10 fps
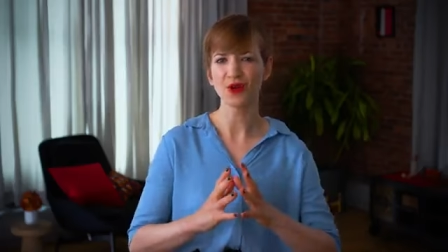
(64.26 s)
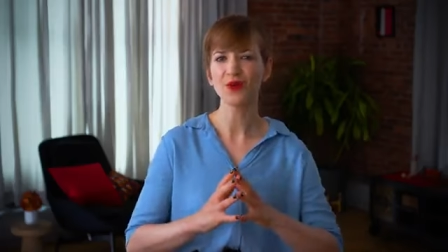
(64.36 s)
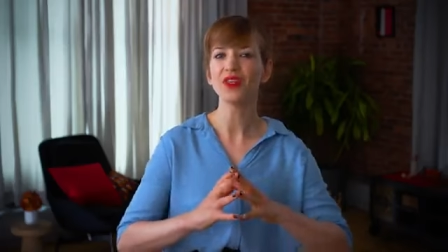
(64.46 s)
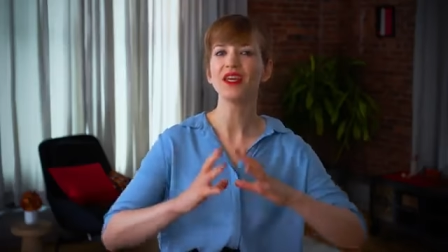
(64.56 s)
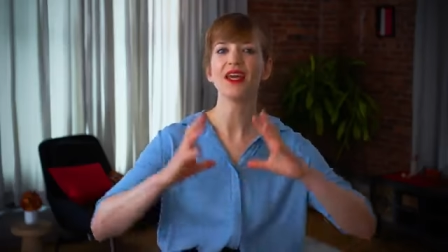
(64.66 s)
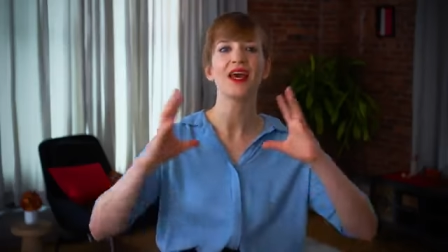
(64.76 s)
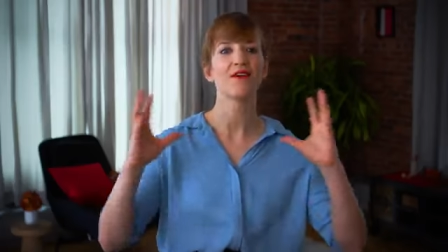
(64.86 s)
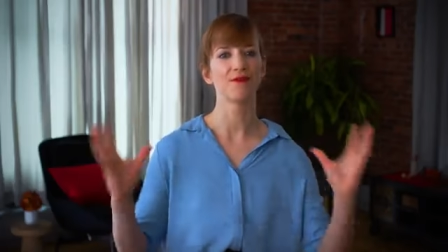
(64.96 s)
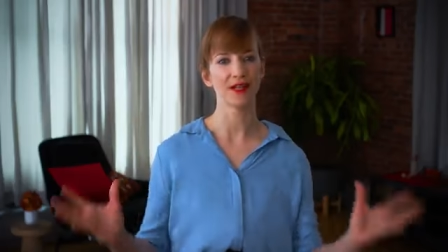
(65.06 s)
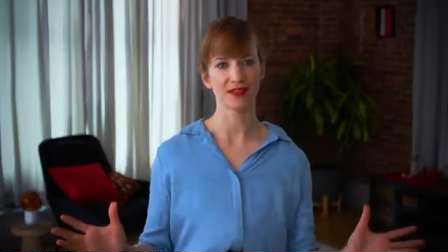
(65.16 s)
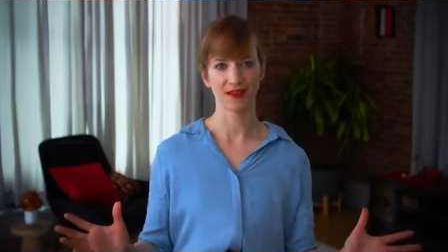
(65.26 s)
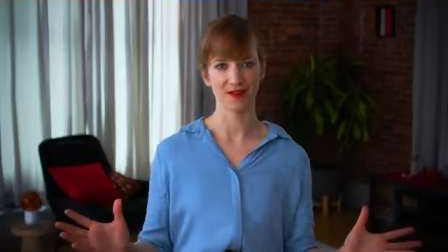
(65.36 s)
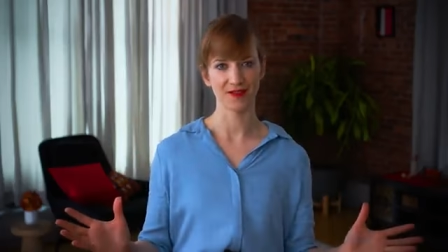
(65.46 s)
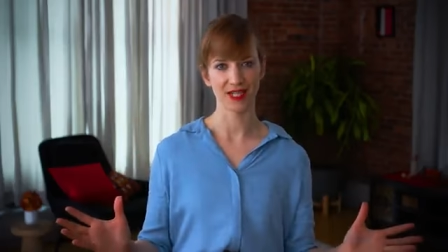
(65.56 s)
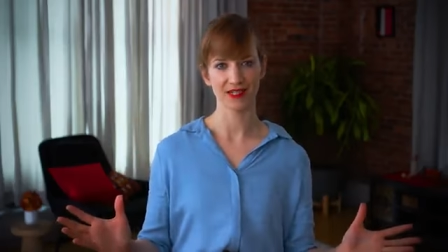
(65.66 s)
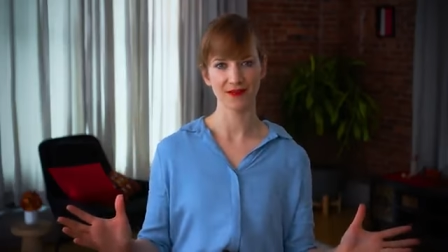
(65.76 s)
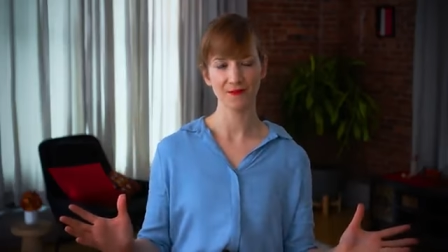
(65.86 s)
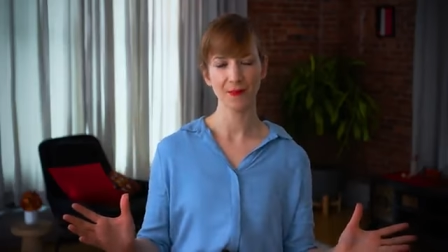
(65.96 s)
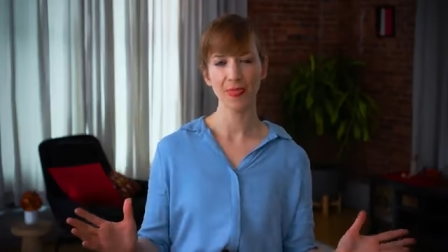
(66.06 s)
know the everything of data.